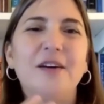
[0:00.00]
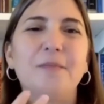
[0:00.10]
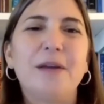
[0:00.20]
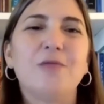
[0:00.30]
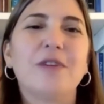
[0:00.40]

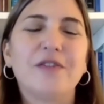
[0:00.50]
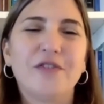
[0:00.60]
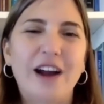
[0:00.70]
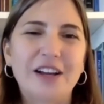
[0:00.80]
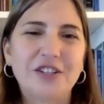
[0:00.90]
be
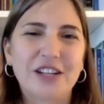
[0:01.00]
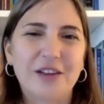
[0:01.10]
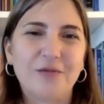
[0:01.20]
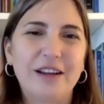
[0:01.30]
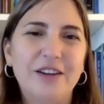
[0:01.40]
refreshed
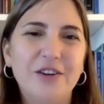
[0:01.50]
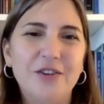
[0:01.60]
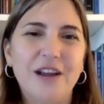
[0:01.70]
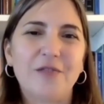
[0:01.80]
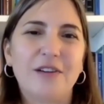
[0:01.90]
and
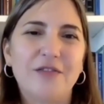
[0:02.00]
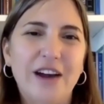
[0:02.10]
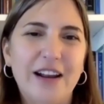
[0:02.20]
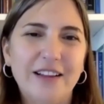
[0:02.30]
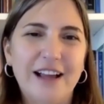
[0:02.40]
renewed and
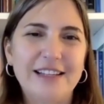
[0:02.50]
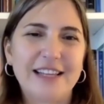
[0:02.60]
revitalized